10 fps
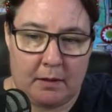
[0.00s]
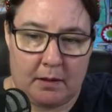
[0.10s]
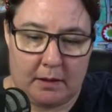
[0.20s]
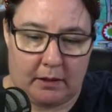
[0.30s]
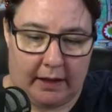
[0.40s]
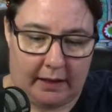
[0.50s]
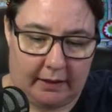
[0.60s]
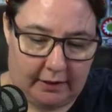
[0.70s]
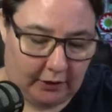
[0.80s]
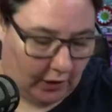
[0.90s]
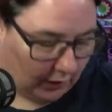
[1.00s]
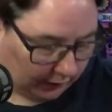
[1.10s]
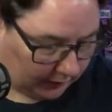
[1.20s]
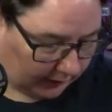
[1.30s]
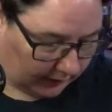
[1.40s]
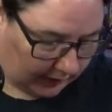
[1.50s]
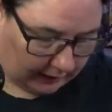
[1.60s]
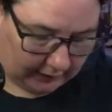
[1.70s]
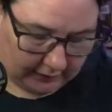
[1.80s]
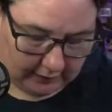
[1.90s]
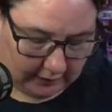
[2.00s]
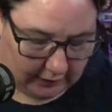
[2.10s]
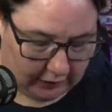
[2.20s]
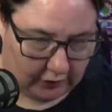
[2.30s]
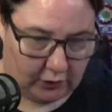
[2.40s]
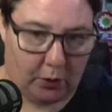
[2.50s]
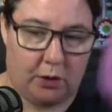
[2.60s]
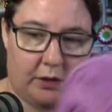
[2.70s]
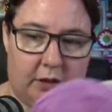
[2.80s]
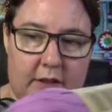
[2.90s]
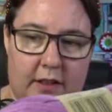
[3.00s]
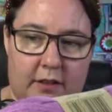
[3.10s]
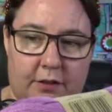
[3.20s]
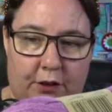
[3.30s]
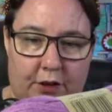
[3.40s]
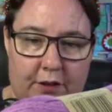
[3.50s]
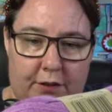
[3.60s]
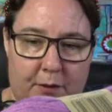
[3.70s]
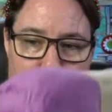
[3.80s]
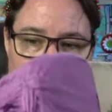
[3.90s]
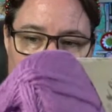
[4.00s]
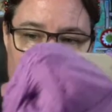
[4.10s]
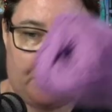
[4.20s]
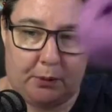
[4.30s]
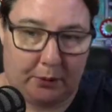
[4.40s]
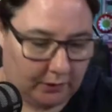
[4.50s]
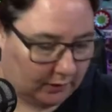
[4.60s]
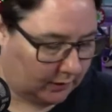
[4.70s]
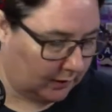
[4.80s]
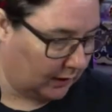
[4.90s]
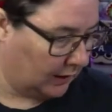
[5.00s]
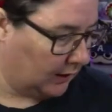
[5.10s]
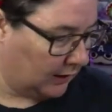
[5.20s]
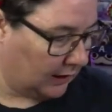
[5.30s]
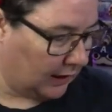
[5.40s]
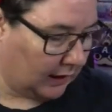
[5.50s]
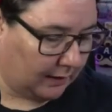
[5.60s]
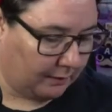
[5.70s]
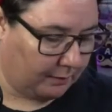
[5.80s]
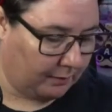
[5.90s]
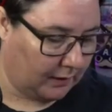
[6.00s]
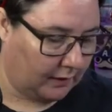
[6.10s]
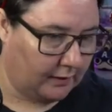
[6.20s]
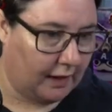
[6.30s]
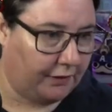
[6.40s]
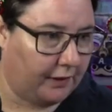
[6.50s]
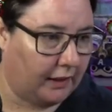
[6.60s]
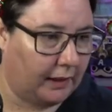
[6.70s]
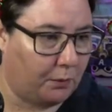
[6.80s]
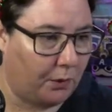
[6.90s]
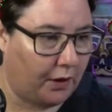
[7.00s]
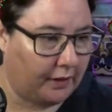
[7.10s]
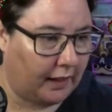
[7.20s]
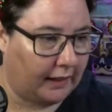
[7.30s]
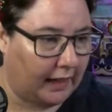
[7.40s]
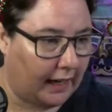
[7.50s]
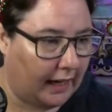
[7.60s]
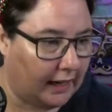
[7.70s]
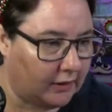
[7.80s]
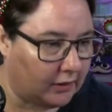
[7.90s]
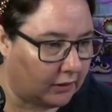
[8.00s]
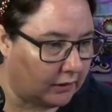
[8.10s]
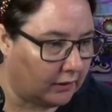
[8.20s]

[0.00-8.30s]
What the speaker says: Like the tones of the colours are just gorgeous. There's a few different purples. Definitely worth getting your hands on.